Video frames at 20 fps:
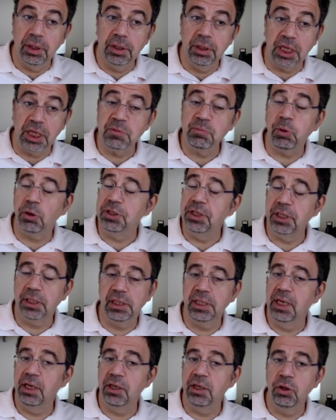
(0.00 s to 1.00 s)

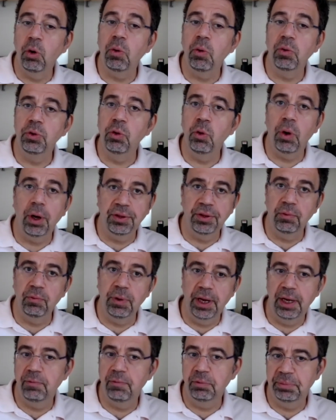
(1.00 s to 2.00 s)
despotically and no other
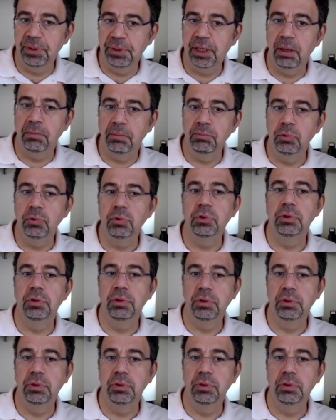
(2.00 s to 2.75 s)
way would become moot.